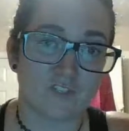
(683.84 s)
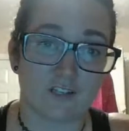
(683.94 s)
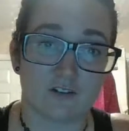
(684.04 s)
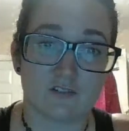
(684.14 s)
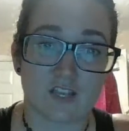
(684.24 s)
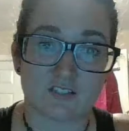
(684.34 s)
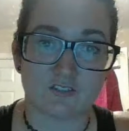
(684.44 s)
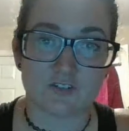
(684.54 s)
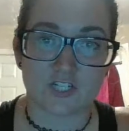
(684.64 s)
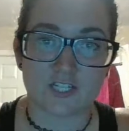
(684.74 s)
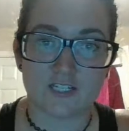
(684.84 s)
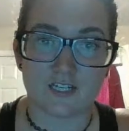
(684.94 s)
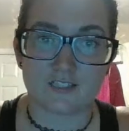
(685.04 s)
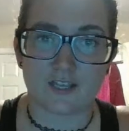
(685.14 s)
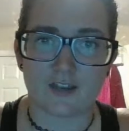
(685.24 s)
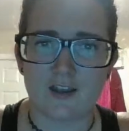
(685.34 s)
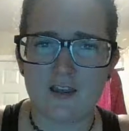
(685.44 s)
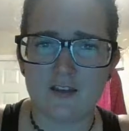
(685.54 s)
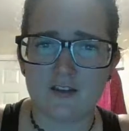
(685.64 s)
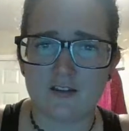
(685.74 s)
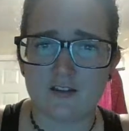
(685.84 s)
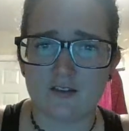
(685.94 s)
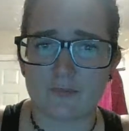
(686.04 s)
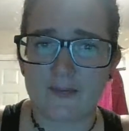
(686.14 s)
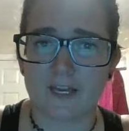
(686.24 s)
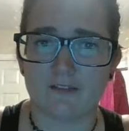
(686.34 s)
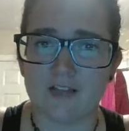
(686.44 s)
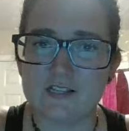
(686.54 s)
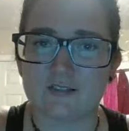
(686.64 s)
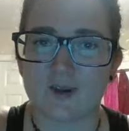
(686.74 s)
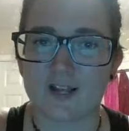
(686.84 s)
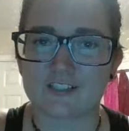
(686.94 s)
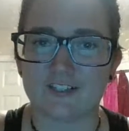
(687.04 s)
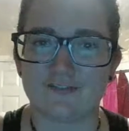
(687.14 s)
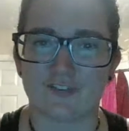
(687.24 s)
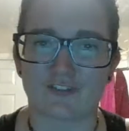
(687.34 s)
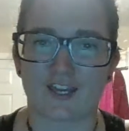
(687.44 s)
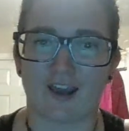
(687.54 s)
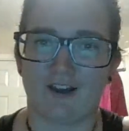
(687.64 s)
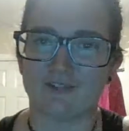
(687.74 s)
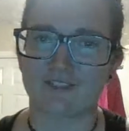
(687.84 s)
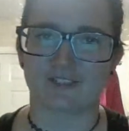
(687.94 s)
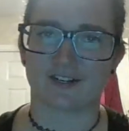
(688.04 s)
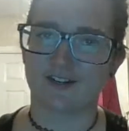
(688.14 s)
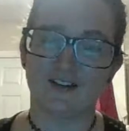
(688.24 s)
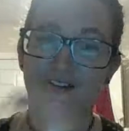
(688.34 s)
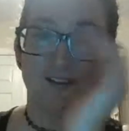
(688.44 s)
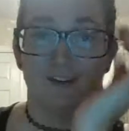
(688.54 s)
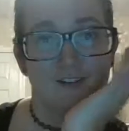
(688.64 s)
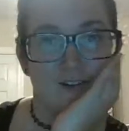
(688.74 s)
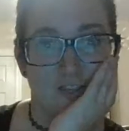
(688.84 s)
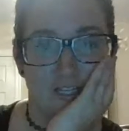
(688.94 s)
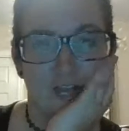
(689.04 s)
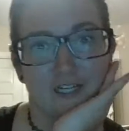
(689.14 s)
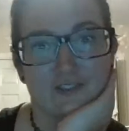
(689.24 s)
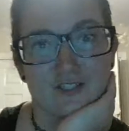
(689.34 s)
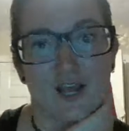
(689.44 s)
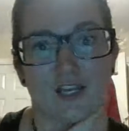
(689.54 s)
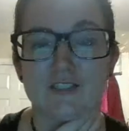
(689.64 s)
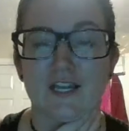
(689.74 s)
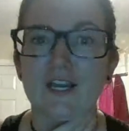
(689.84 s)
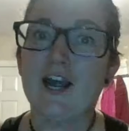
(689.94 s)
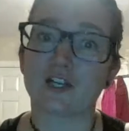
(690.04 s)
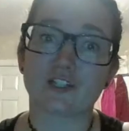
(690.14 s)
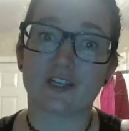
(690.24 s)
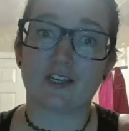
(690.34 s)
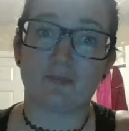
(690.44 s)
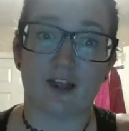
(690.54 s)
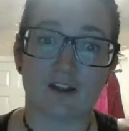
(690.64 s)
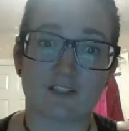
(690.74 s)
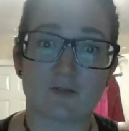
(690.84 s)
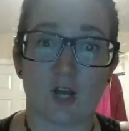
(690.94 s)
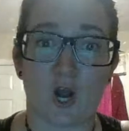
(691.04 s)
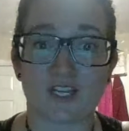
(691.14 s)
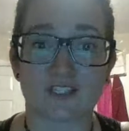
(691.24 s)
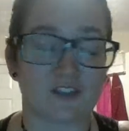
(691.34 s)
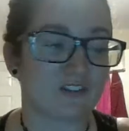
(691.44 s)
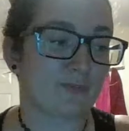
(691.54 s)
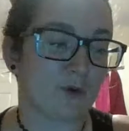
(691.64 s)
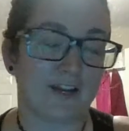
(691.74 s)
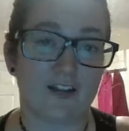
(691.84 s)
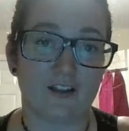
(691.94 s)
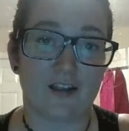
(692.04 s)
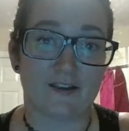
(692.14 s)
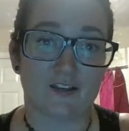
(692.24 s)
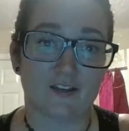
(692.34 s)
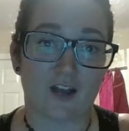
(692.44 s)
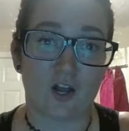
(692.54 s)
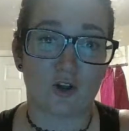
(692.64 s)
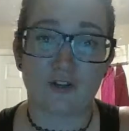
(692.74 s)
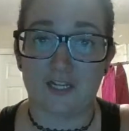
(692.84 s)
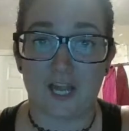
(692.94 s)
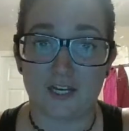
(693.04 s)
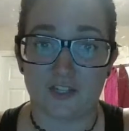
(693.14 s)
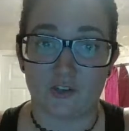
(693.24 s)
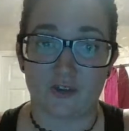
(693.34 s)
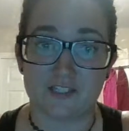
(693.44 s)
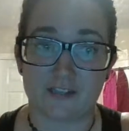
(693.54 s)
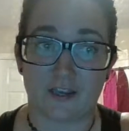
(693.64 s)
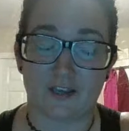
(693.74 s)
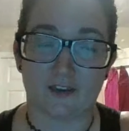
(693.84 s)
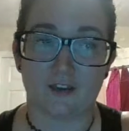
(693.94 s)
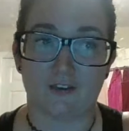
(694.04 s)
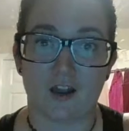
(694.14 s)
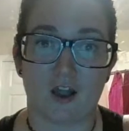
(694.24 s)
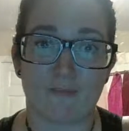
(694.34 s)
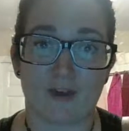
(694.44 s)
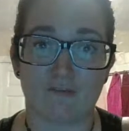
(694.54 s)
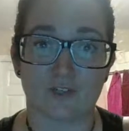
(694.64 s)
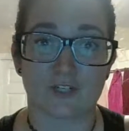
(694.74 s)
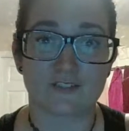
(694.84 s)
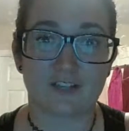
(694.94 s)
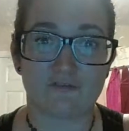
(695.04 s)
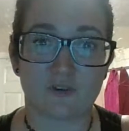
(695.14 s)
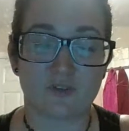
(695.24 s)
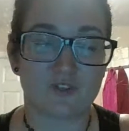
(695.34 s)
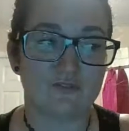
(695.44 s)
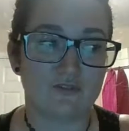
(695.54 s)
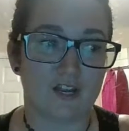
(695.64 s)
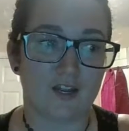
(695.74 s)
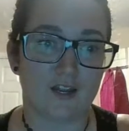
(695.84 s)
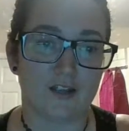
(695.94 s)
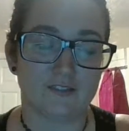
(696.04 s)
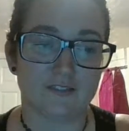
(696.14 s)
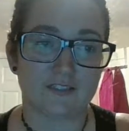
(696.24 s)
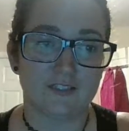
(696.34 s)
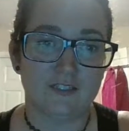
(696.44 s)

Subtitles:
like social justice and being less oppressive of a counselor. At the end, he's like, actually, to be honest, at this point, like, I already like you. He's like, I've learned stuff from you, and